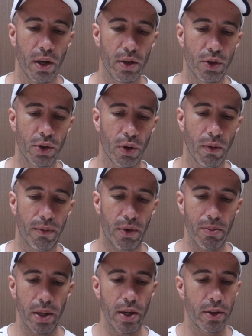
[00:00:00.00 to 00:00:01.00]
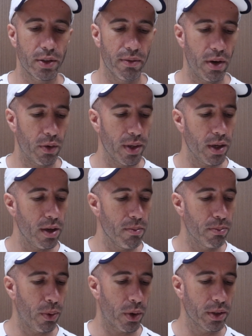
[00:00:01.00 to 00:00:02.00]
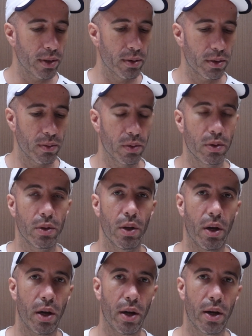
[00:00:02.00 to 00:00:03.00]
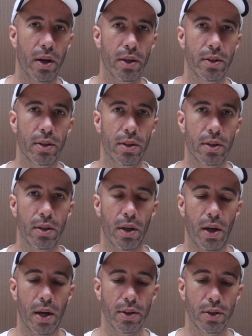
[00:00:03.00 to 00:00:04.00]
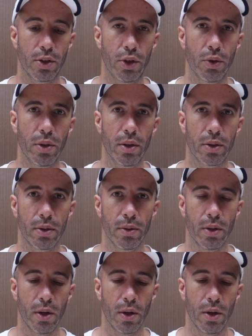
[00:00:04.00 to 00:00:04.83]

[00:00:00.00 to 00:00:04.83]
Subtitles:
And so for me it's very important as a student,